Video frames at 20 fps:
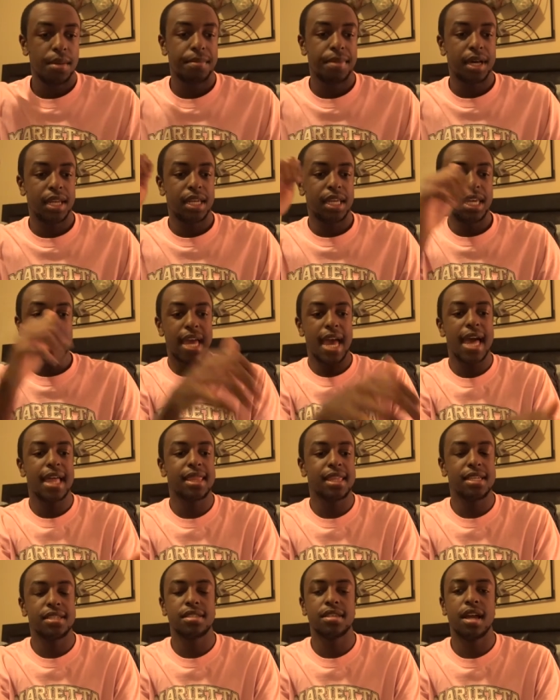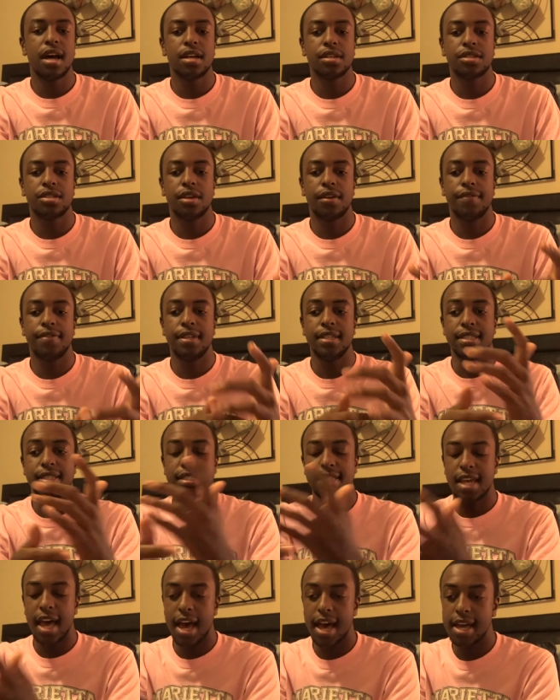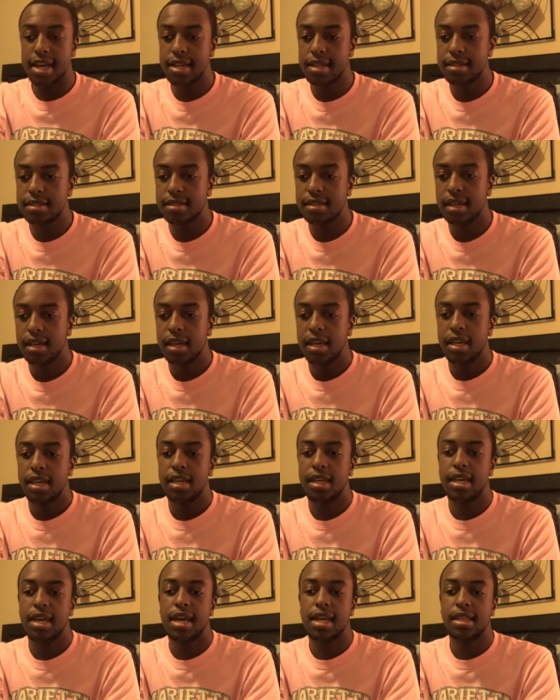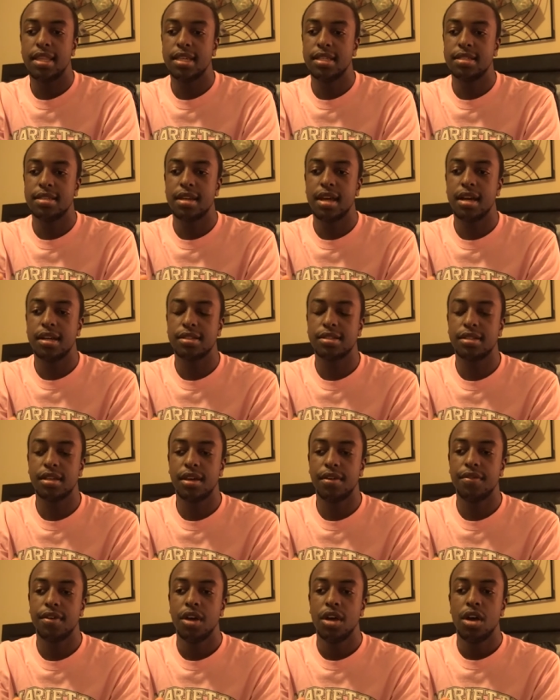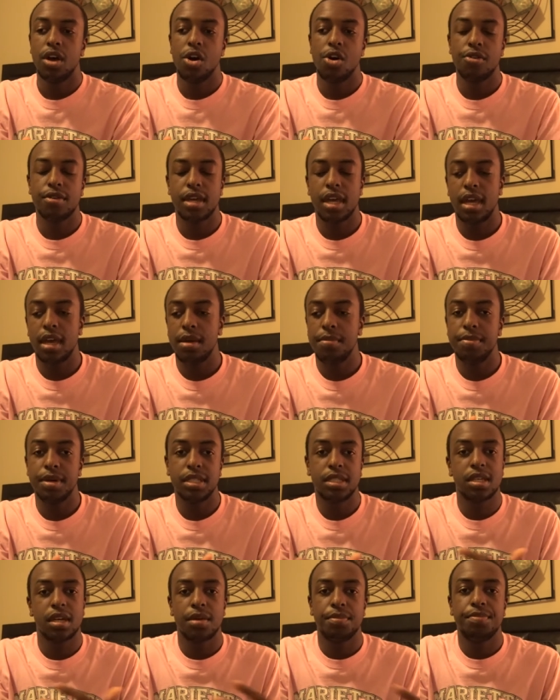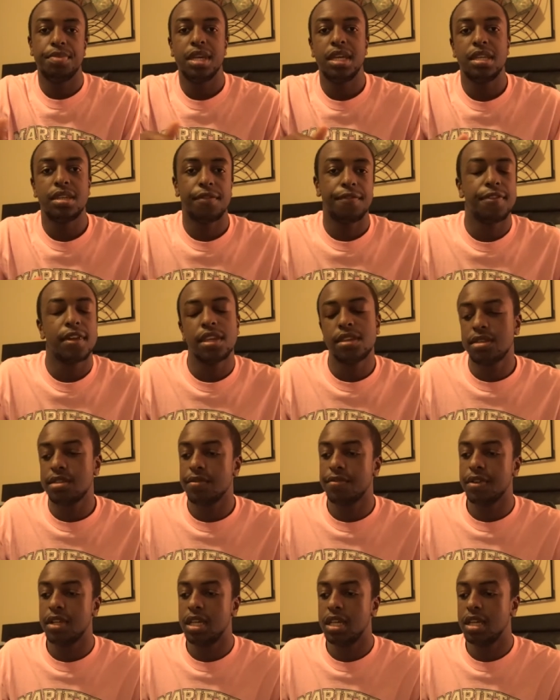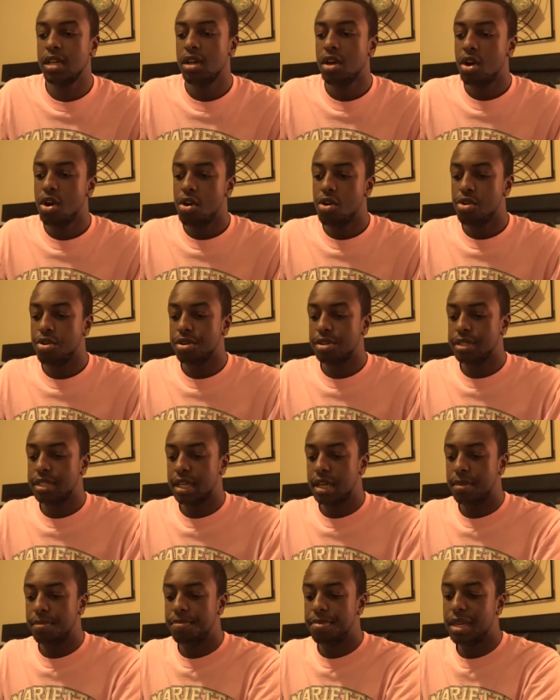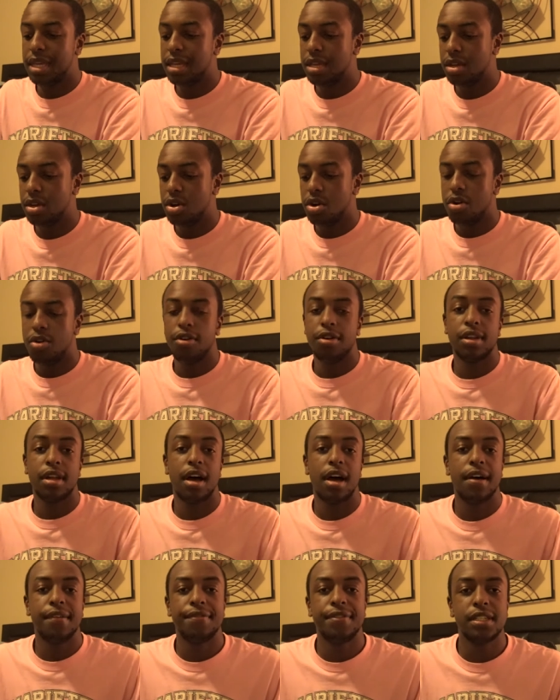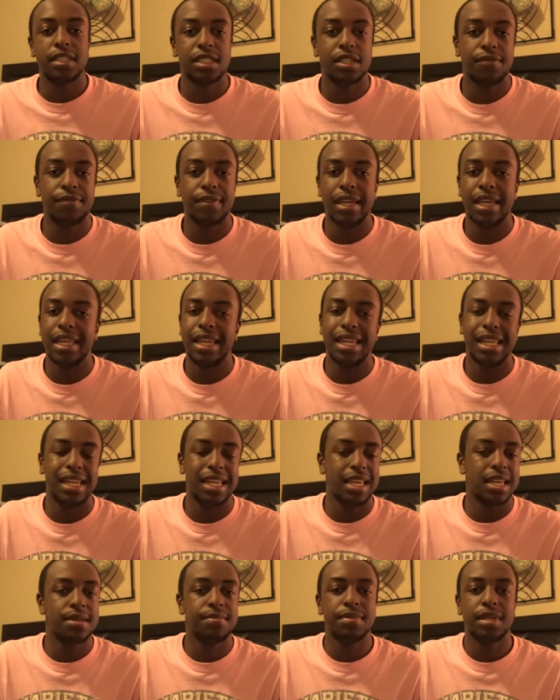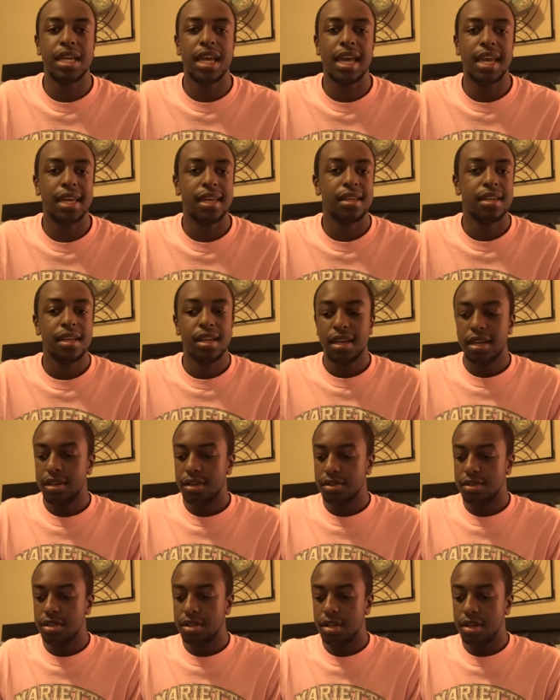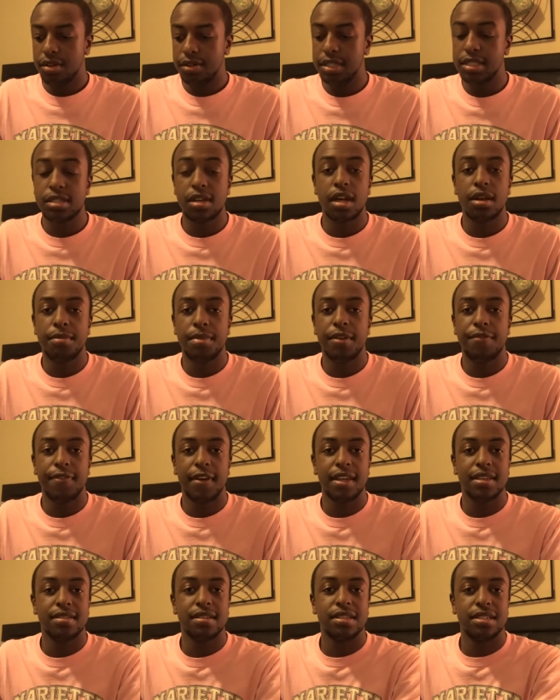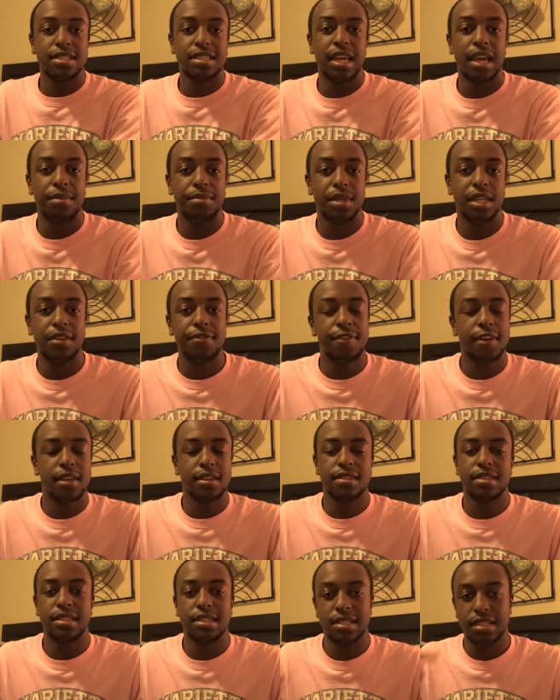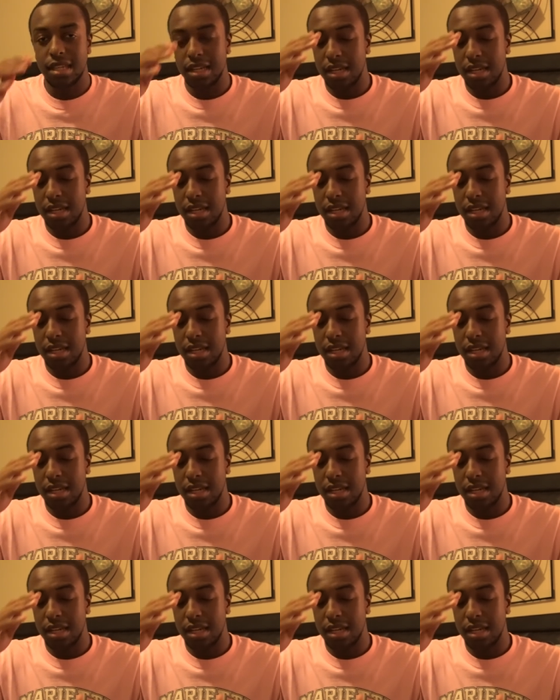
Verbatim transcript: but he had these knocks of his size he had these knocks of, okay, but to compete defensively or to compete on the offensive end in the NBA, you know, he's going to be facing the same defenses